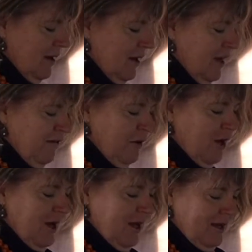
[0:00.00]
If you
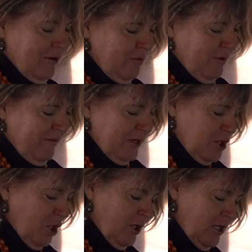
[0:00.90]
like a little bit of a
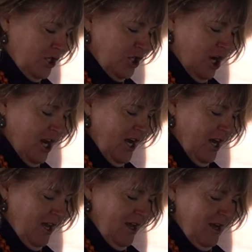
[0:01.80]
chocolate chai,
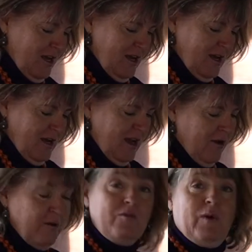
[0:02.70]

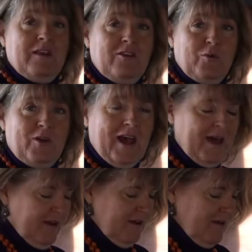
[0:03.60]
now is when you would
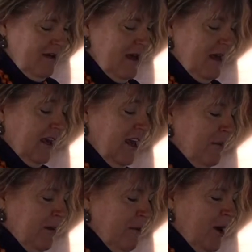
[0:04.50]
add it. Keep
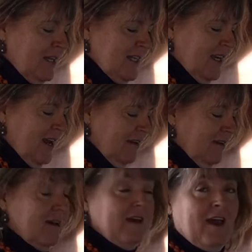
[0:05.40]
in mind again,
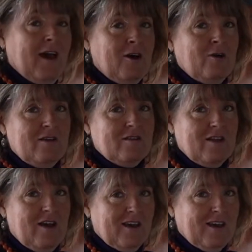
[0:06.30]
cacao is
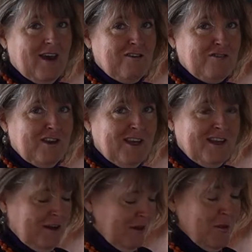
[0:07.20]
like
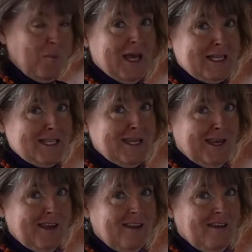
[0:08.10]
caffeine, like the black
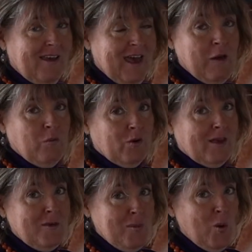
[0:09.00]
tea, and will
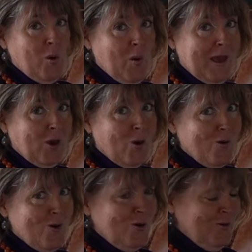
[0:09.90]
keep you awake
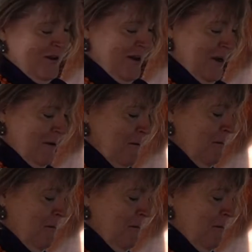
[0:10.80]
all night.